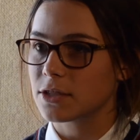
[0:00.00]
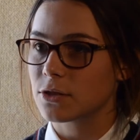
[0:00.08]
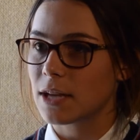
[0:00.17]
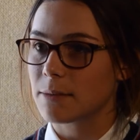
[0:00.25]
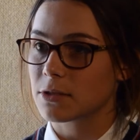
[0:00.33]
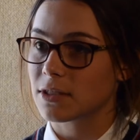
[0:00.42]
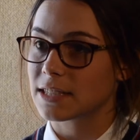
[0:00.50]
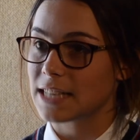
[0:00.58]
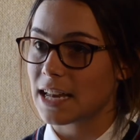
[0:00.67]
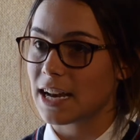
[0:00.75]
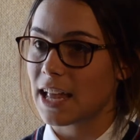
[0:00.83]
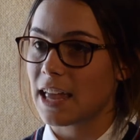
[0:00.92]
2 games on the
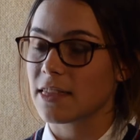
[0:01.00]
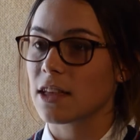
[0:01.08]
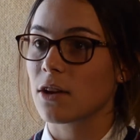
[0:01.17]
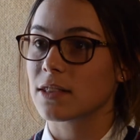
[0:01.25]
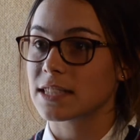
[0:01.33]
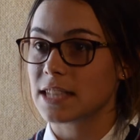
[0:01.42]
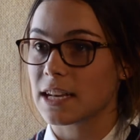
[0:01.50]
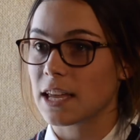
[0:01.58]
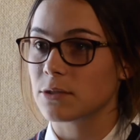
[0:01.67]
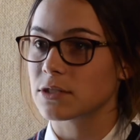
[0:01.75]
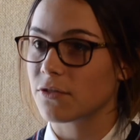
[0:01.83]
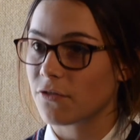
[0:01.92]
Saturday, and then on the Sunday
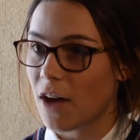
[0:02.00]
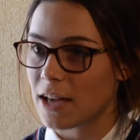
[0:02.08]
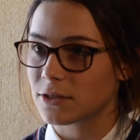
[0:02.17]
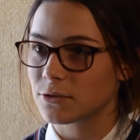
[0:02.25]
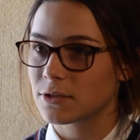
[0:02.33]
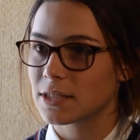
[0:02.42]
was the finals.